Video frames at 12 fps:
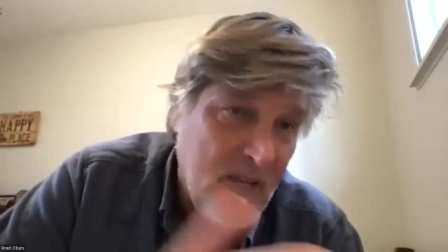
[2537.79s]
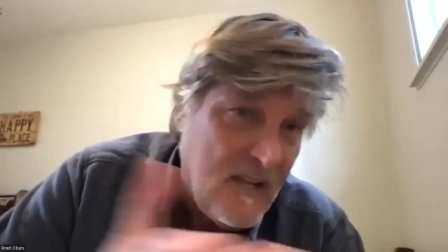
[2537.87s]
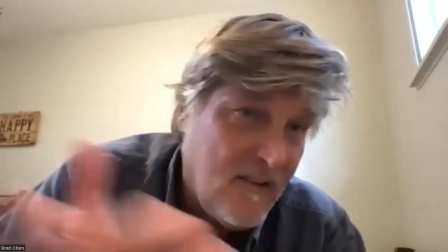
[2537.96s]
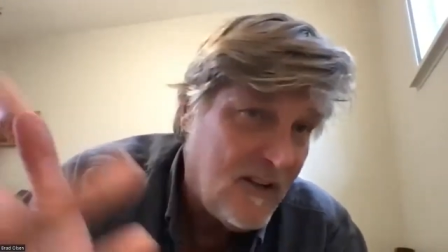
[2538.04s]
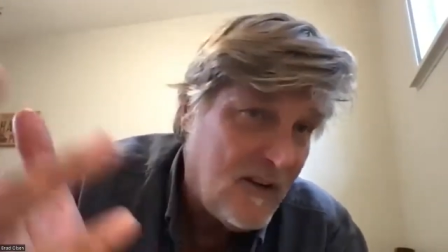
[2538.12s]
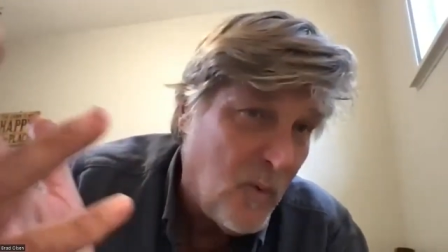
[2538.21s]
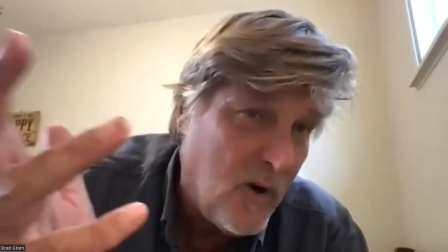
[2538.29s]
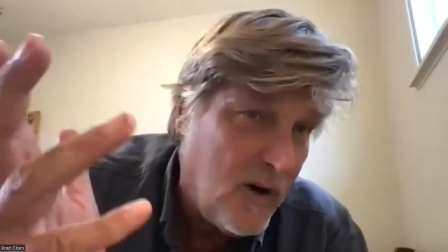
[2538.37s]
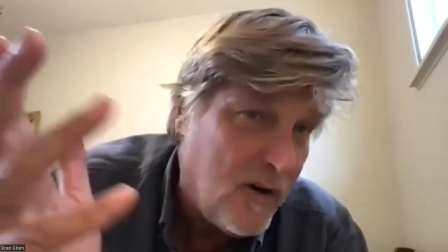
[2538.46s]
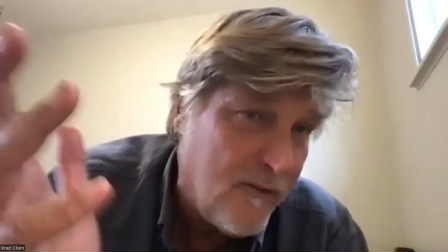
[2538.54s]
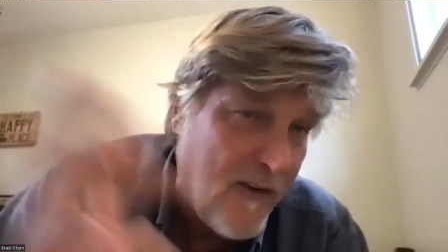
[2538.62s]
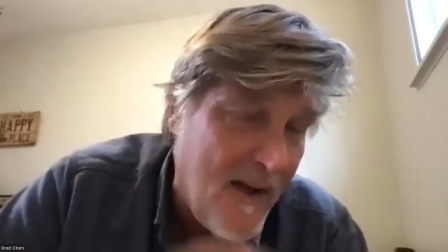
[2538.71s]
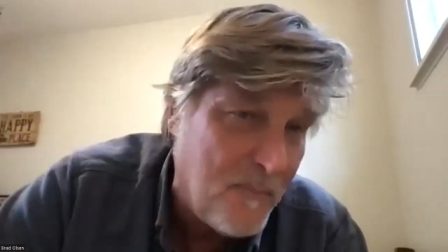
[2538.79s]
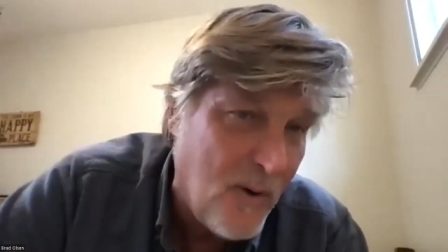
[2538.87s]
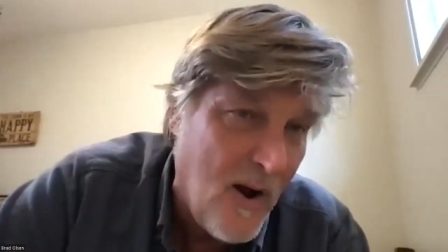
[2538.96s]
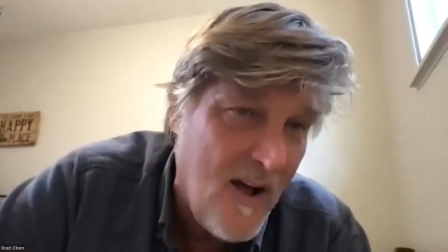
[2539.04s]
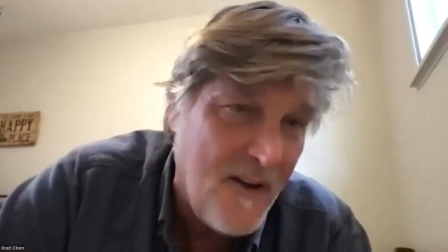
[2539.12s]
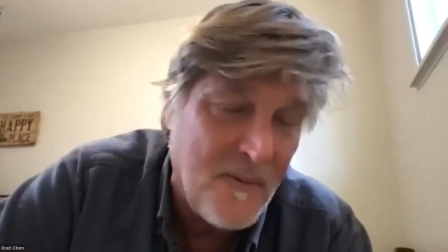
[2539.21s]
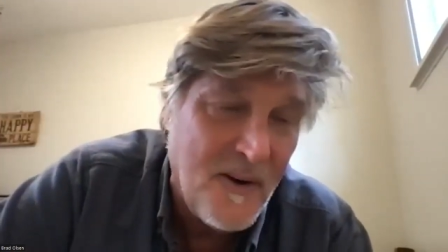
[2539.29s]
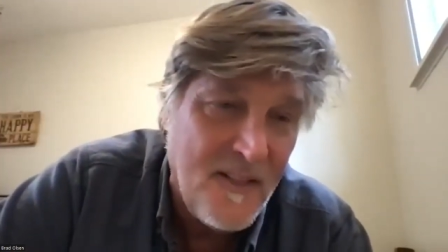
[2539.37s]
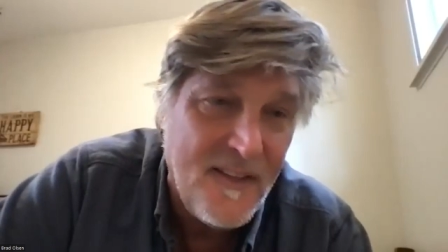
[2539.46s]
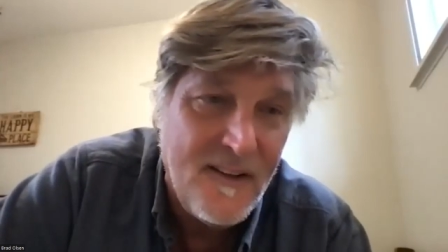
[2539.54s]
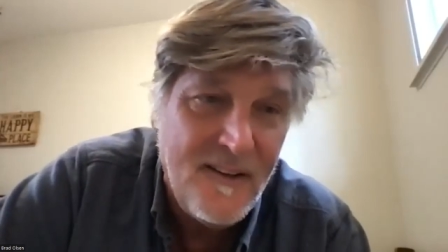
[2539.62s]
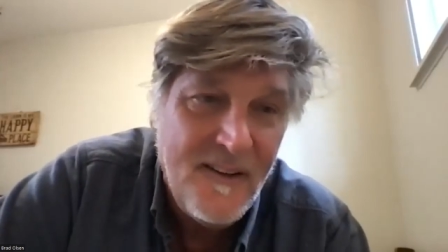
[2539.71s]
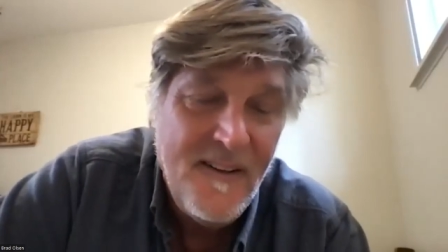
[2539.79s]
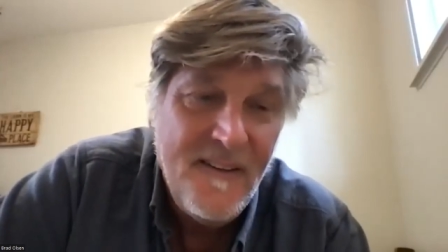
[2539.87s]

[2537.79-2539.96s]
even wernher von braun one of the